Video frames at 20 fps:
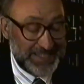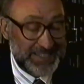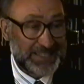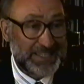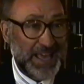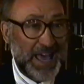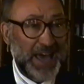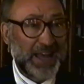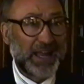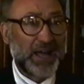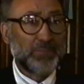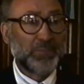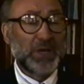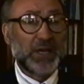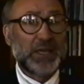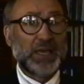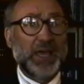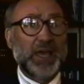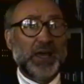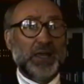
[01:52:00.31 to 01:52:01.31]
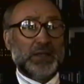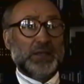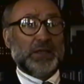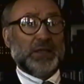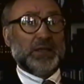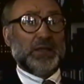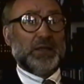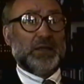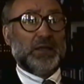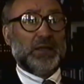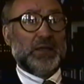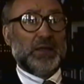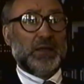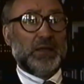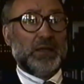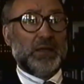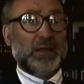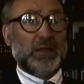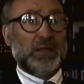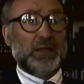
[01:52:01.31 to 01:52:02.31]
sat up again.
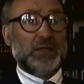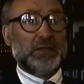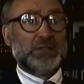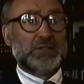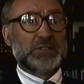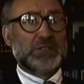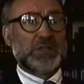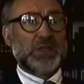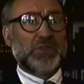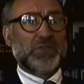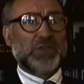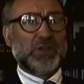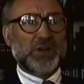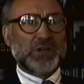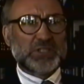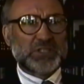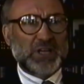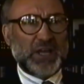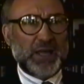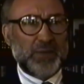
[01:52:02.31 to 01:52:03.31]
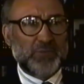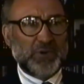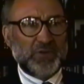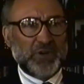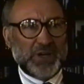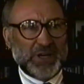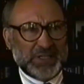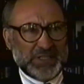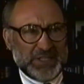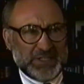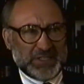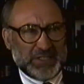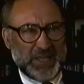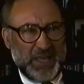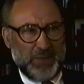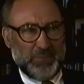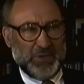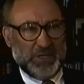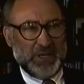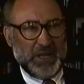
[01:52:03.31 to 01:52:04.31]
This is the 3rd time we heard this
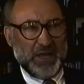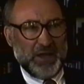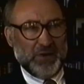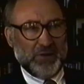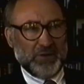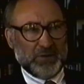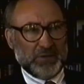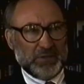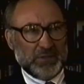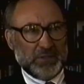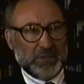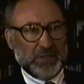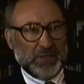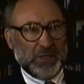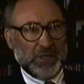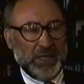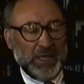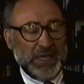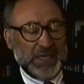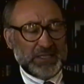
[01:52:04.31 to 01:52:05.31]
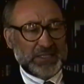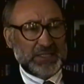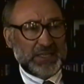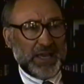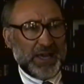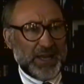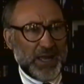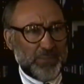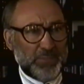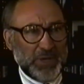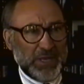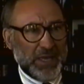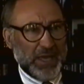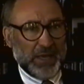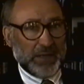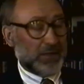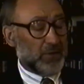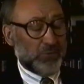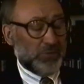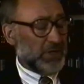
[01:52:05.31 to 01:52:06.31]
statement now. He sat up
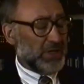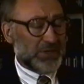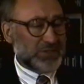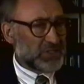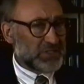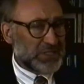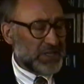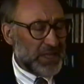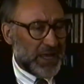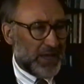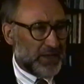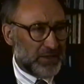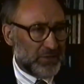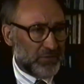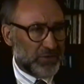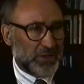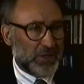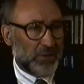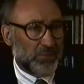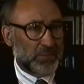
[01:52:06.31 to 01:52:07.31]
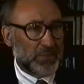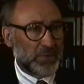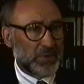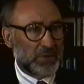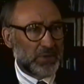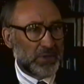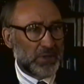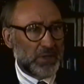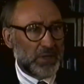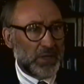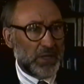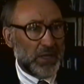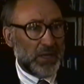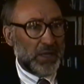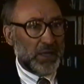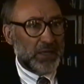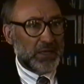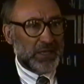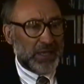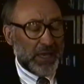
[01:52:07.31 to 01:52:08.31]
again. We don't see that in the film.
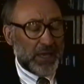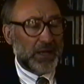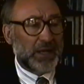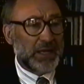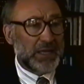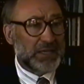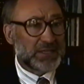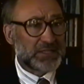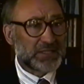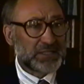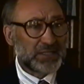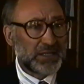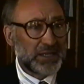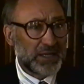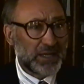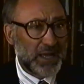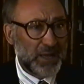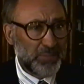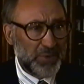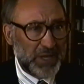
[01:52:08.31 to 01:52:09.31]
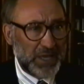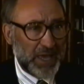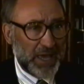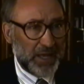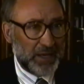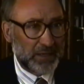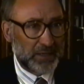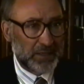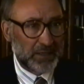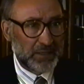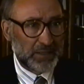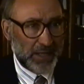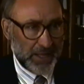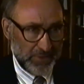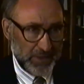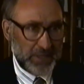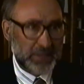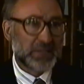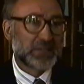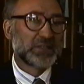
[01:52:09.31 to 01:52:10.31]
Kennedy is sitting up again. I
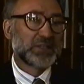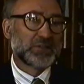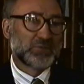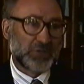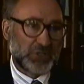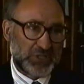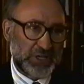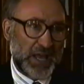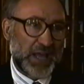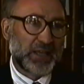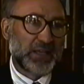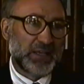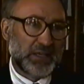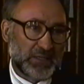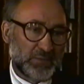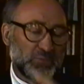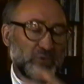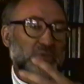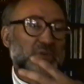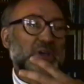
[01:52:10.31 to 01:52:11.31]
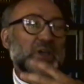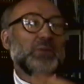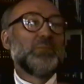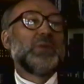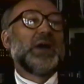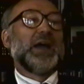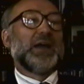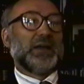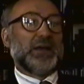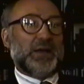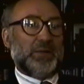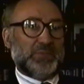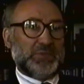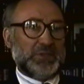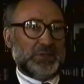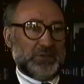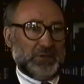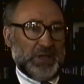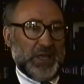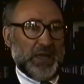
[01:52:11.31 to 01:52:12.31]
think this is where Jackie is moving him back up
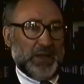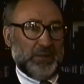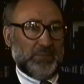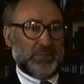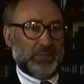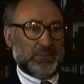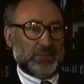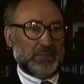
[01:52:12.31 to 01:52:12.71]
to look at him.